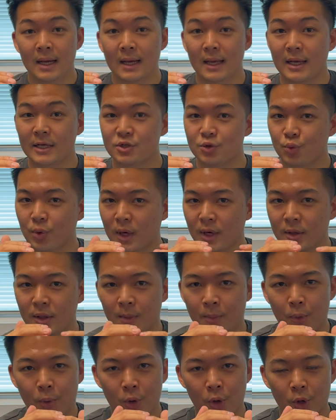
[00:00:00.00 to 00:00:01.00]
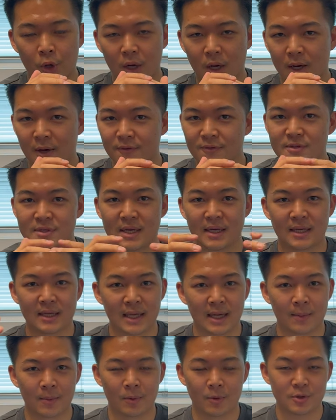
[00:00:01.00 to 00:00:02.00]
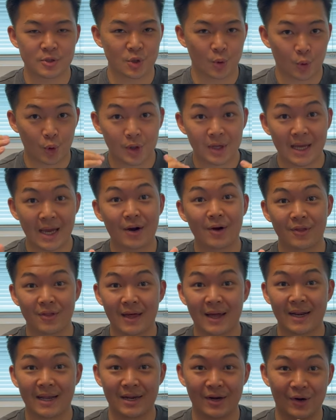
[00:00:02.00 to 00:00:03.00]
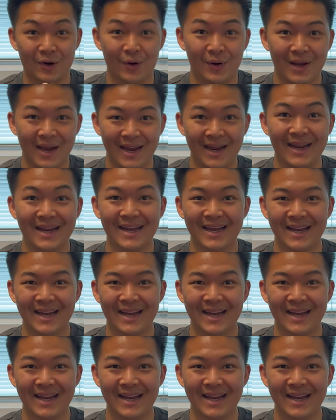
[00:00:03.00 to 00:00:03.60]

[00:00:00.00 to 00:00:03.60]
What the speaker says: it's right on the border of San Gabriel, so we're counting that here, okay?